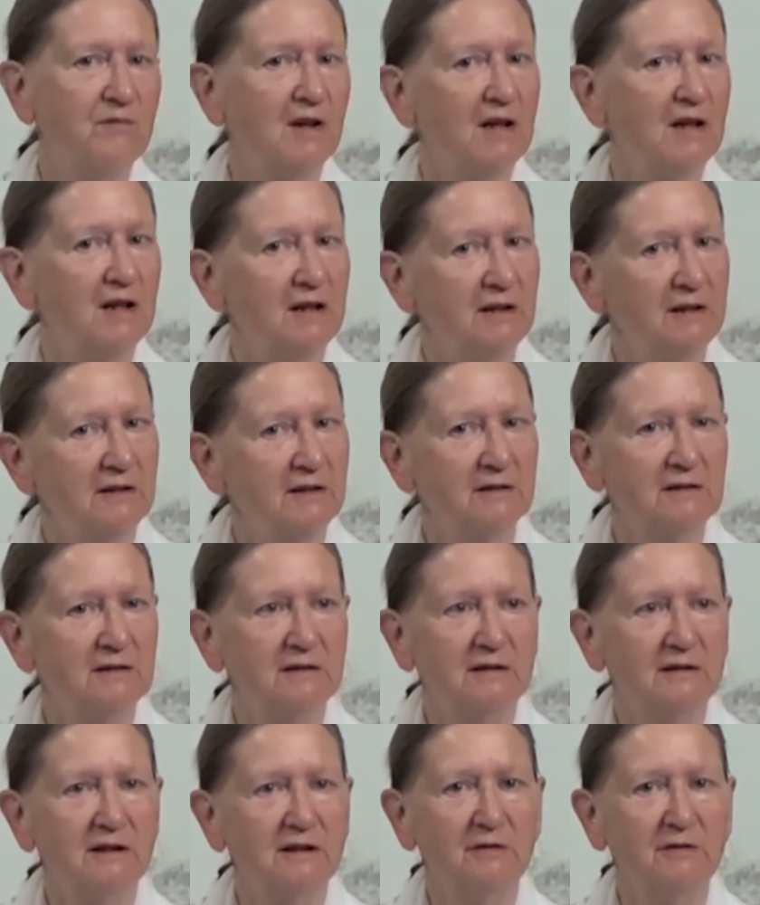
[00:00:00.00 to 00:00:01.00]
And
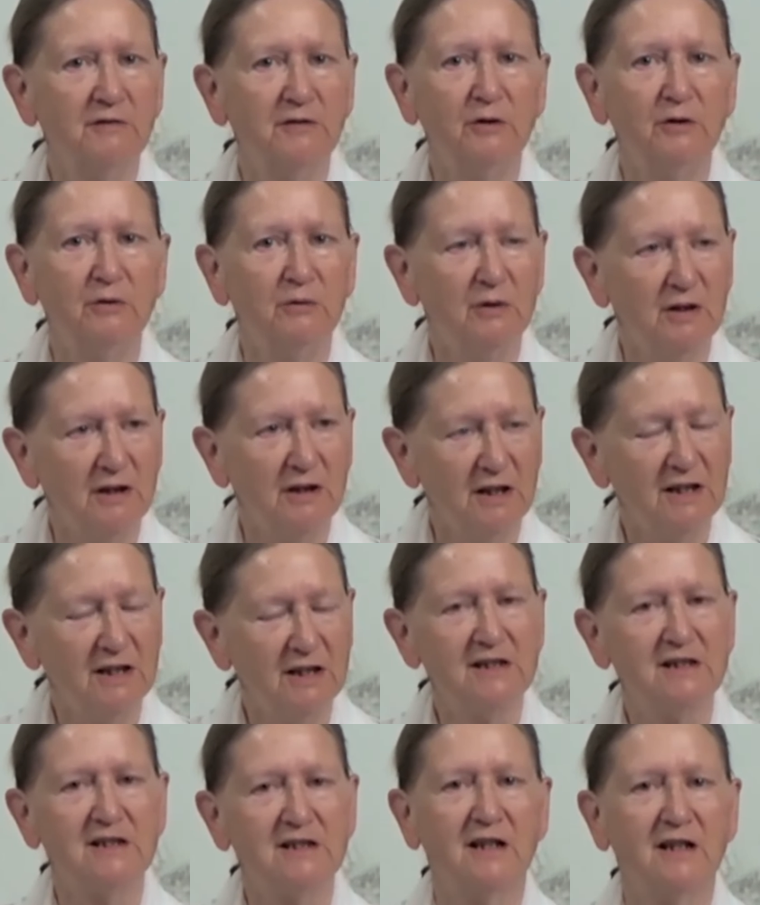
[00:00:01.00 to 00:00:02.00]
if you
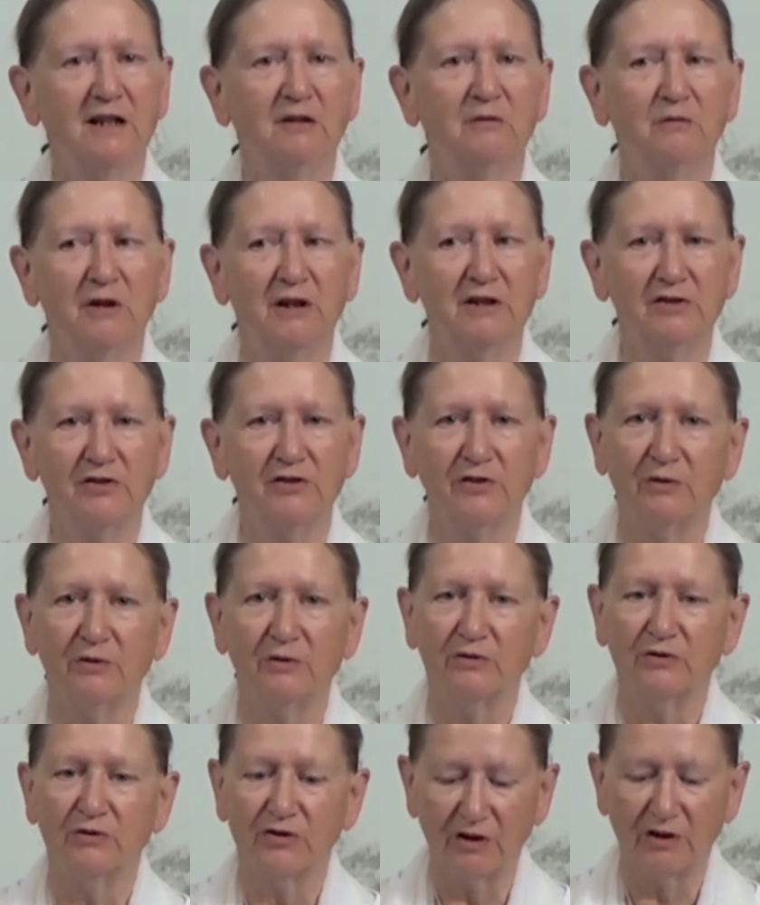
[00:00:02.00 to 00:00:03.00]
entertain waste
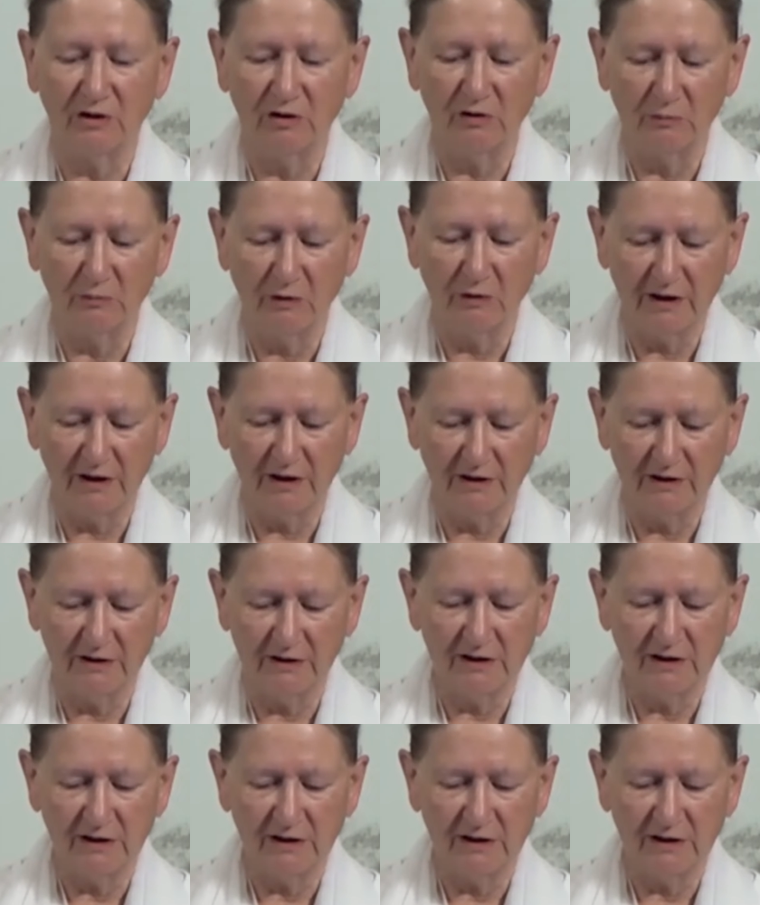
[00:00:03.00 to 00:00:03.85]
thoughts in your mind,